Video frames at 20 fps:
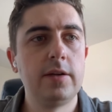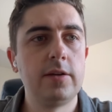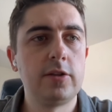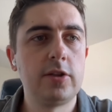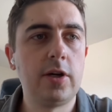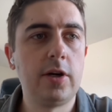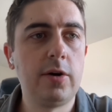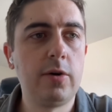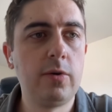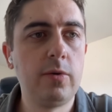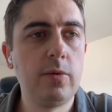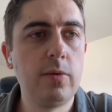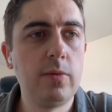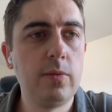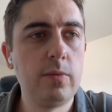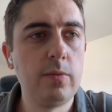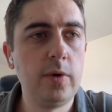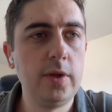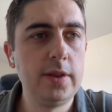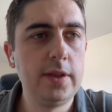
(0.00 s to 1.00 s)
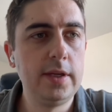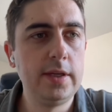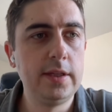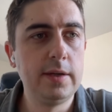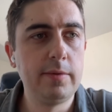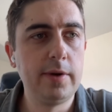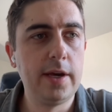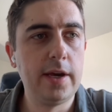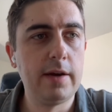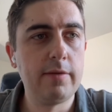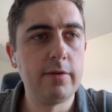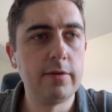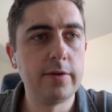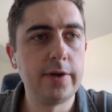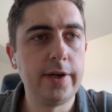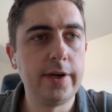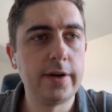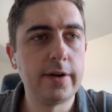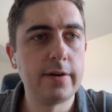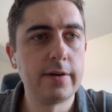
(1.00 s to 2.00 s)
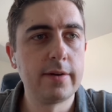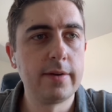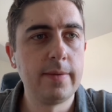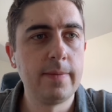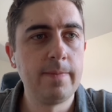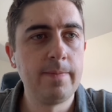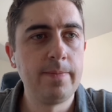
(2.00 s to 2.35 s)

So one thing that we have over here